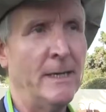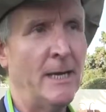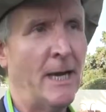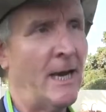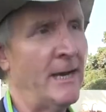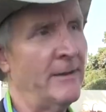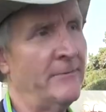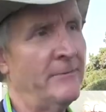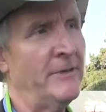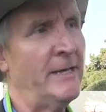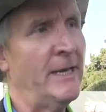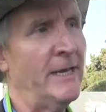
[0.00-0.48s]

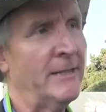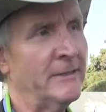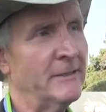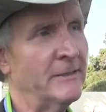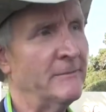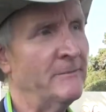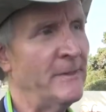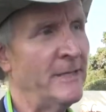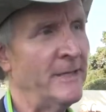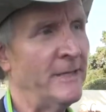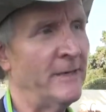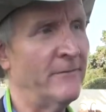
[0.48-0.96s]
I've yet
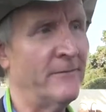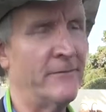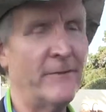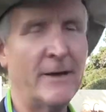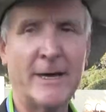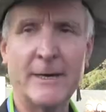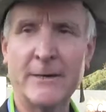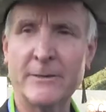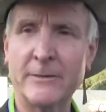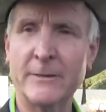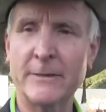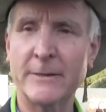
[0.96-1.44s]
to meet a
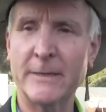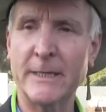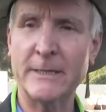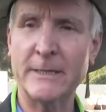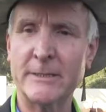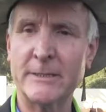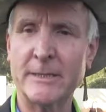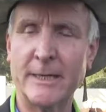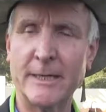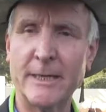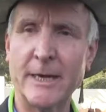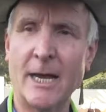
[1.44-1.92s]
veteran
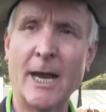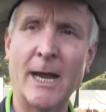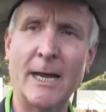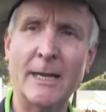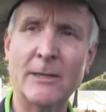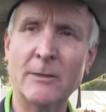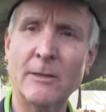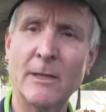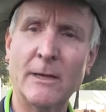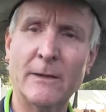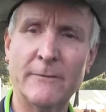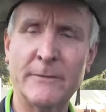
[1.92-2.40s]
said, I
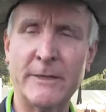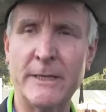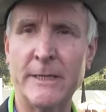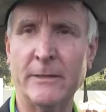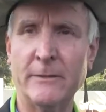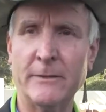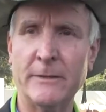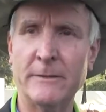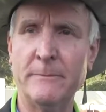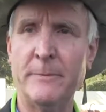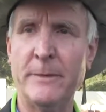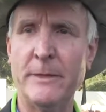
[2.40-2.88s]
love
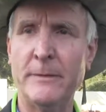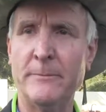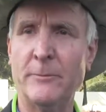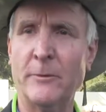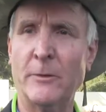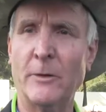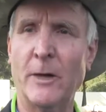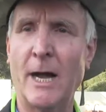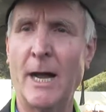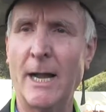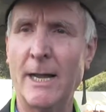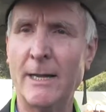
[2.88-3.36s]
killing
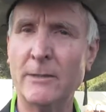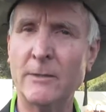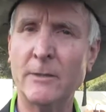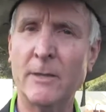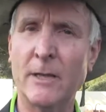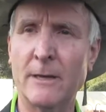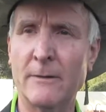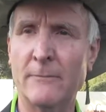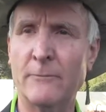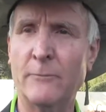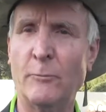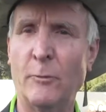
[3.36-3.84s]
people, I
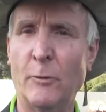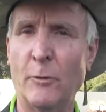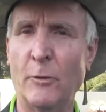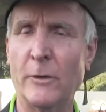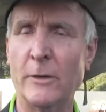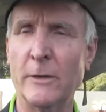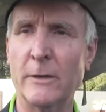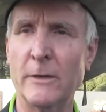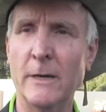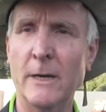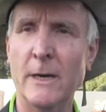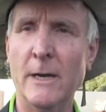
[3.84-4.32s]
love
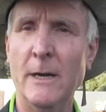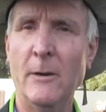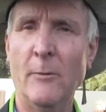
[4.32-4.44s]
war.